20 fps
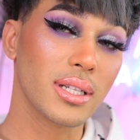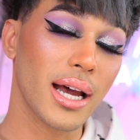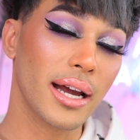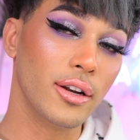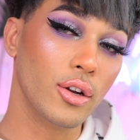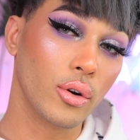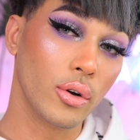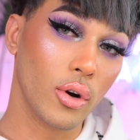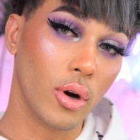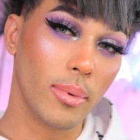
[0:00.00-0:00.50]
I
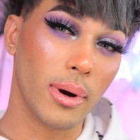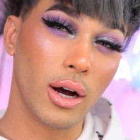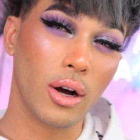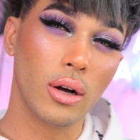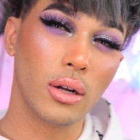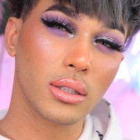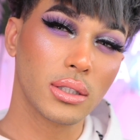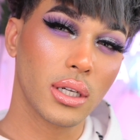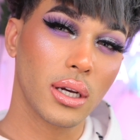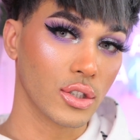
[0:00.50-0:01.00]
don't know about
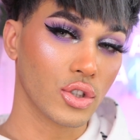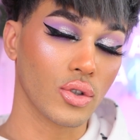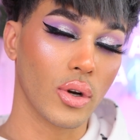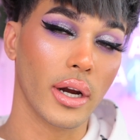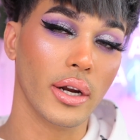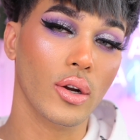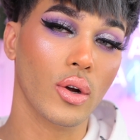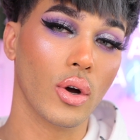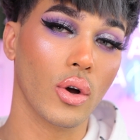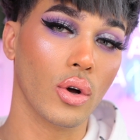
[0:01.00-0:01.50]
Ulta, so I
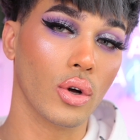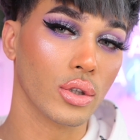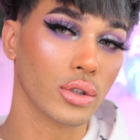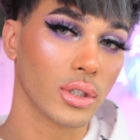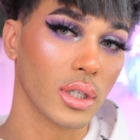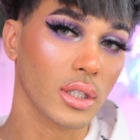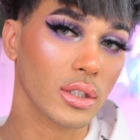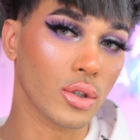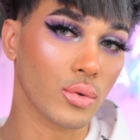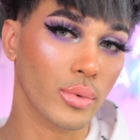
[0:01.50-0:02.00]
know
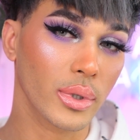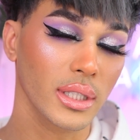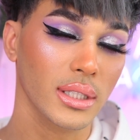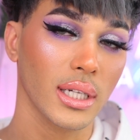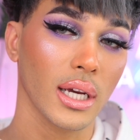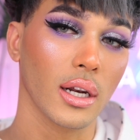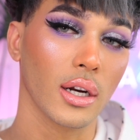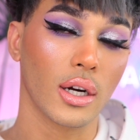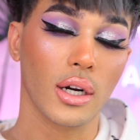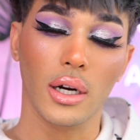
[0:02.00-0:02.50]
Ulta is a
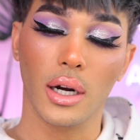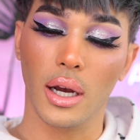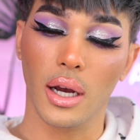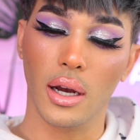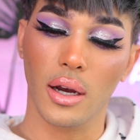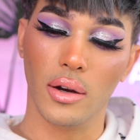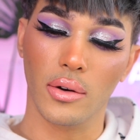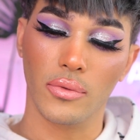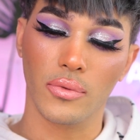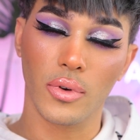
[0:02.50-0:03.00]
retailer
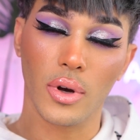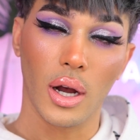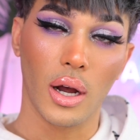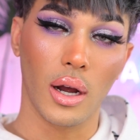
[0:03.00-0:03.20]
of